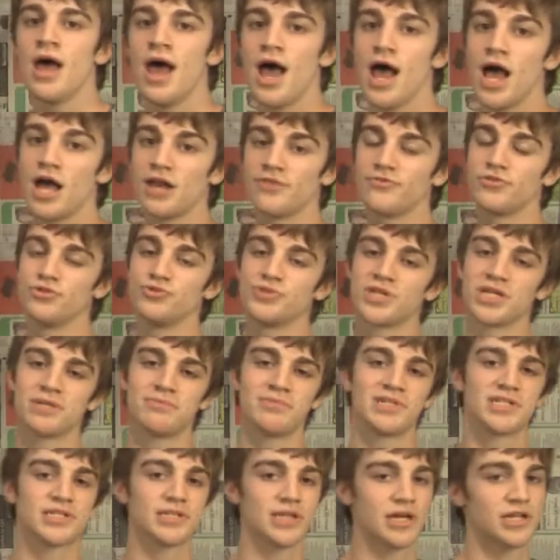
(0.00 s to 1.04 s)
And if you did
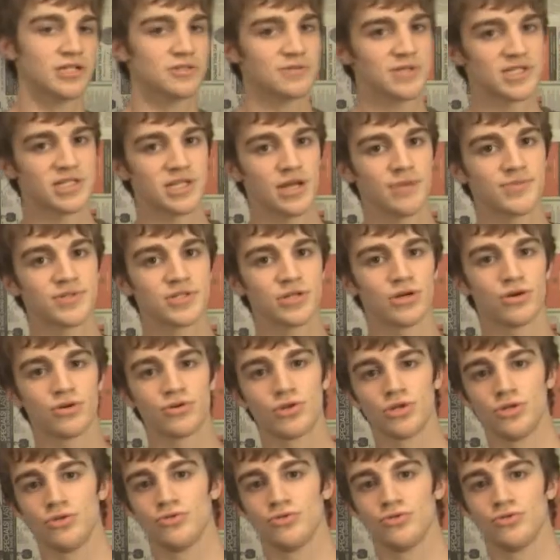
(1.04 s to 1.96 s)
miss last week's episode,